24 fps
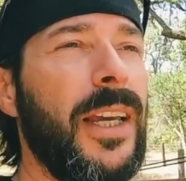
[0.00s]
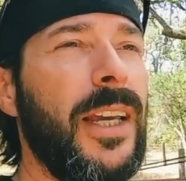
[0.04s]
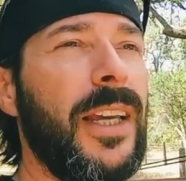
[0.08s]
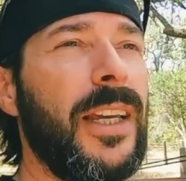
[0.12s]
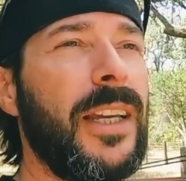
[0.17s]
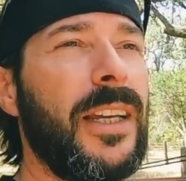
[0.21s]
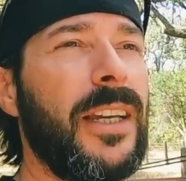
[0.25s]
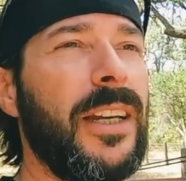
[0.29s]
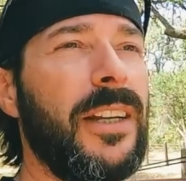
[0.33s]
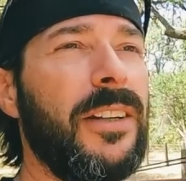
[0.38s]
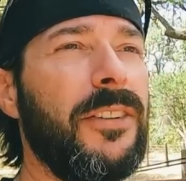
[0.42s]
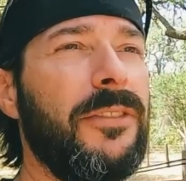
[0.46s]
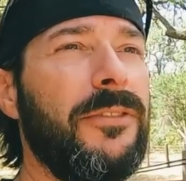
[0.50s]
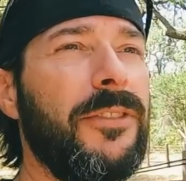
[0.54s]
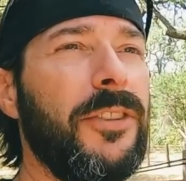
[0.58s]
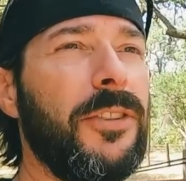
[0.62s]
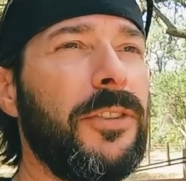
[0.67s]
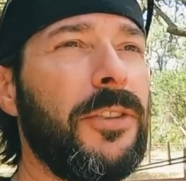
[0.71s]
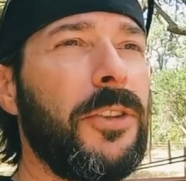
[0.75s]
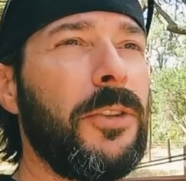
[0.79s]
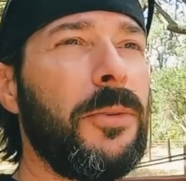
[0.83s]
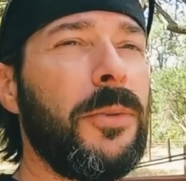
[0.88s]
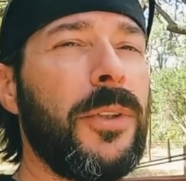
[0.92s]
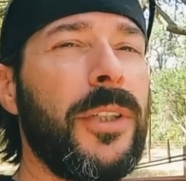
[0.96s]
and kind of
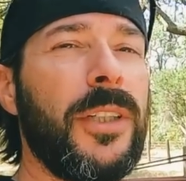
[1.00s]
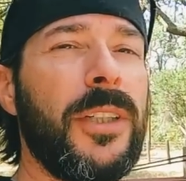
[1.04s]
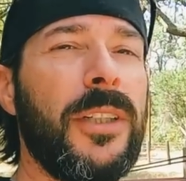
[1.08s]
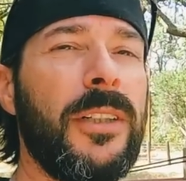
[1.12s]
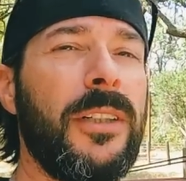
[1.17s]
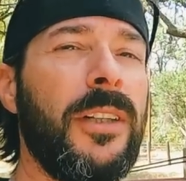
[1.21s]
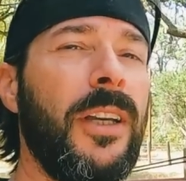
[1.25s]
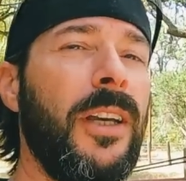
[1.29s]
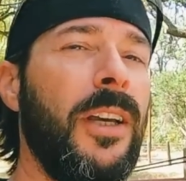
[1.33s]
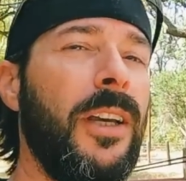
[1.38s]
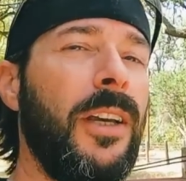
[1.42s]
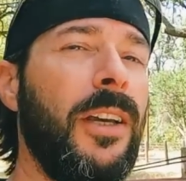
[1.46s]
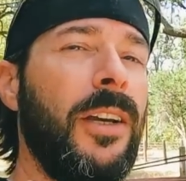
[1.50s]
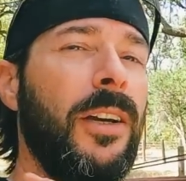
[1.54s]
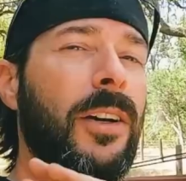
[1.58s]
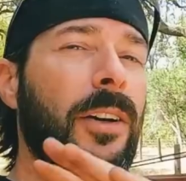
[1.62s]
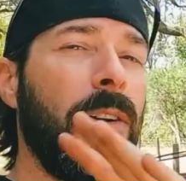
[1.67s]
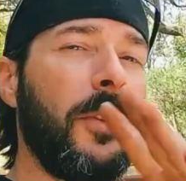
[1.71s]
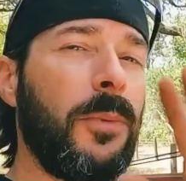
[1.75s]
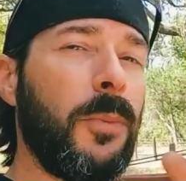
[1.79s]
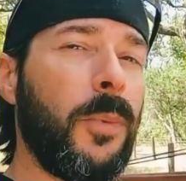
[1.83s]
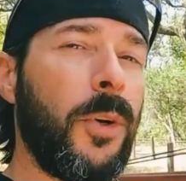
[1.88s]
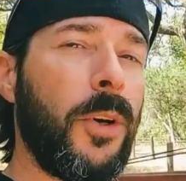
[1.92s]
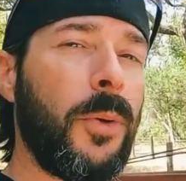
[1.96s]
fill you in
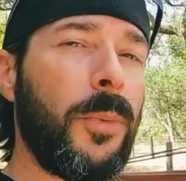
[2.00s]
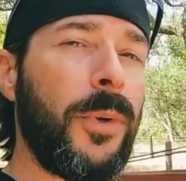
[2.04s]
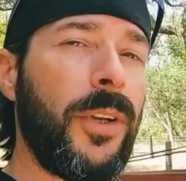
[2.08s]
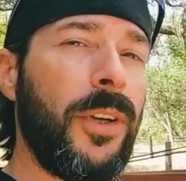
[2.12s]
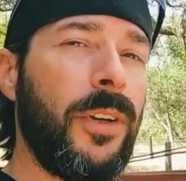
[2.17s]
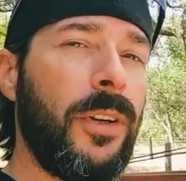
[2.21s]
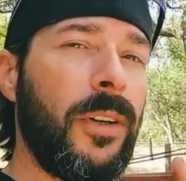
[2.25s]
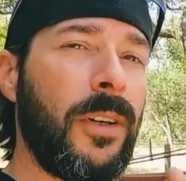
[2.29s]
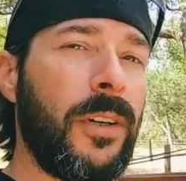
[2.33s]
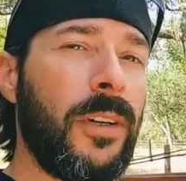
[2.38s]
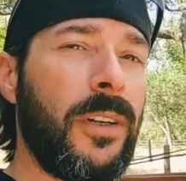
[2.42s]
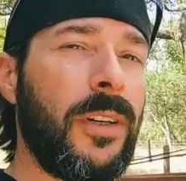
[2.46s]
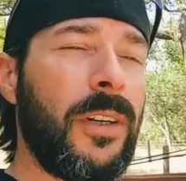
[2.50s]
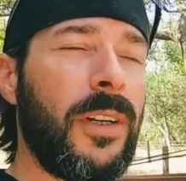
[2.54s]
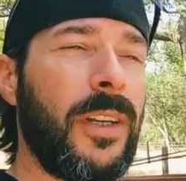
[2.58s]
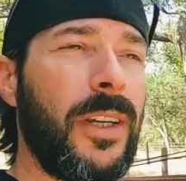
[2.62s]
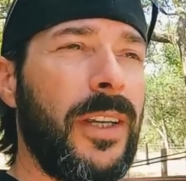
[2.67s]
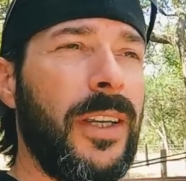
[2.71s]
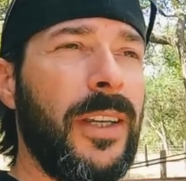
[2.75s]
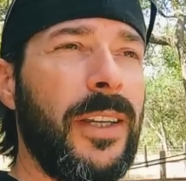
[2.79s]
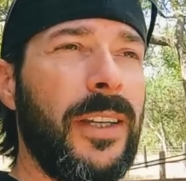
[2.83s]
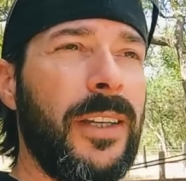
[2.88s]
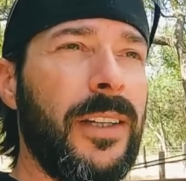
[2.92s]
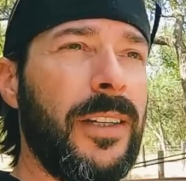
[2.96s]
on where we are
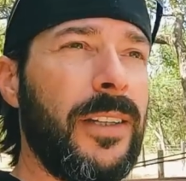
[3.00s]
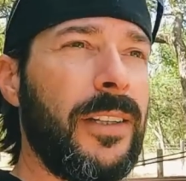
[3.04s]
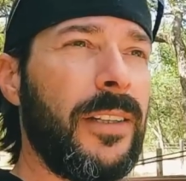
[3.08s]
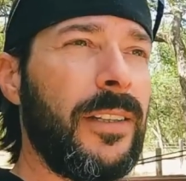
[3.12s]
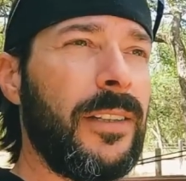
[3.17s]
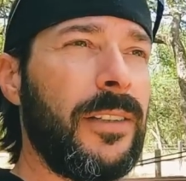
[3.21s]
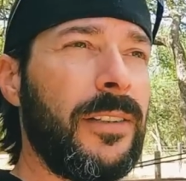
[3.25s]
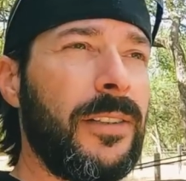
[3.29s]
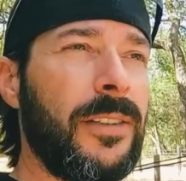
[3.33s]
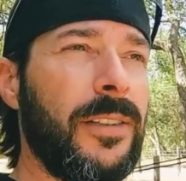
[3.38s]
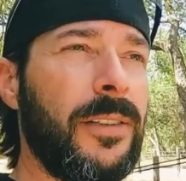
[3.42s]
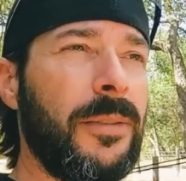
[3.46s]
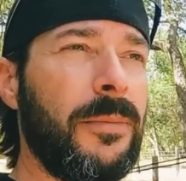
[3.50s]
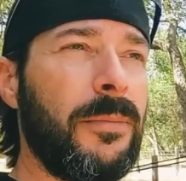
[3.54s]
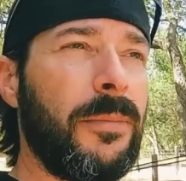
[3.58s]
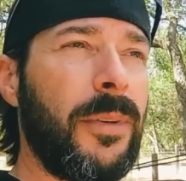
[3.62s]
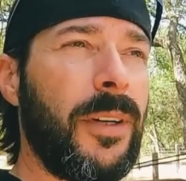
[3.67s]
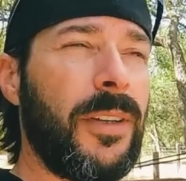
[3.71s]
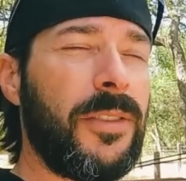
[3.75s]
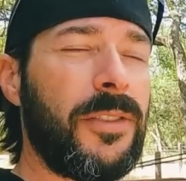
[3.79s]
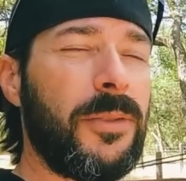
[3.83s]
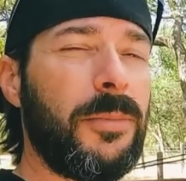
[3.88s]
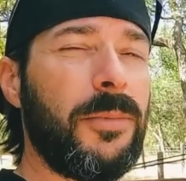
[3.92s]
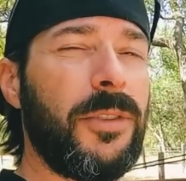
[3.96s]
and
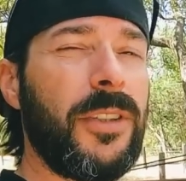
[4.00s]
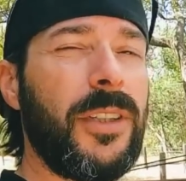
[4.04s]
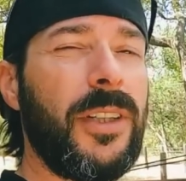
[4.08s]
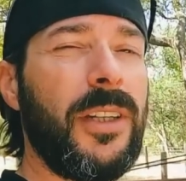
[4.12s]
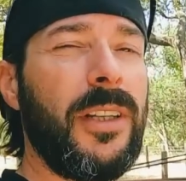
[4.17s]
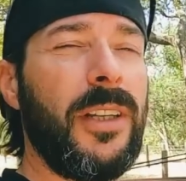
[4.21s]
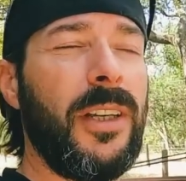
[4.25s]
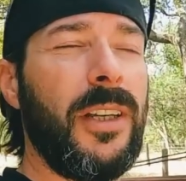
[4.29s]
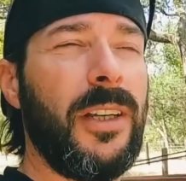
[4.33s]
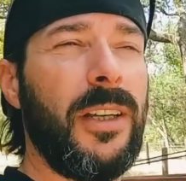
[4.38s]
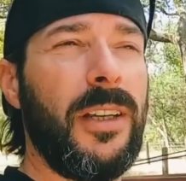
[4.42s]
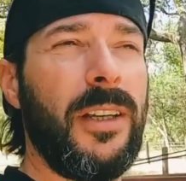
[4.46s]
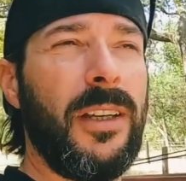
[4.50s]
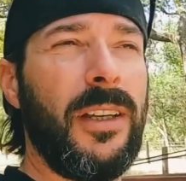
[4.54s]
possibly